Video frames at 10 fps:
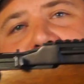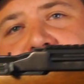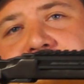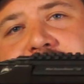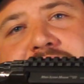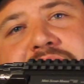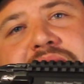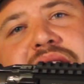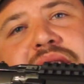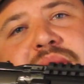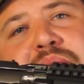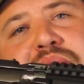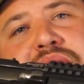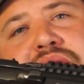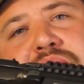that, but
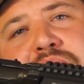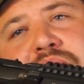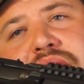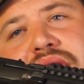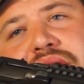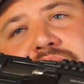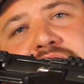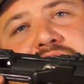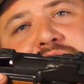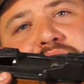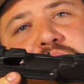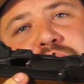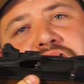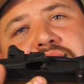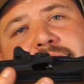boy, oh boy, this would have no
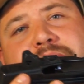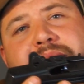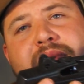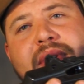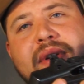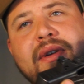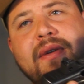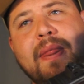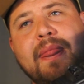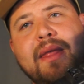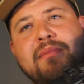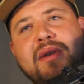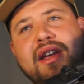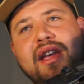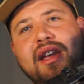problem in
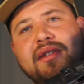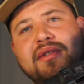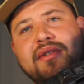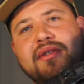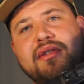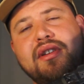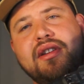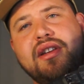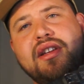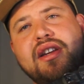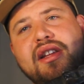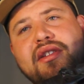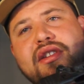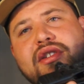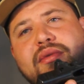my hands in any
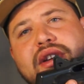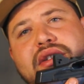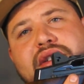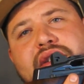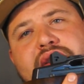situation.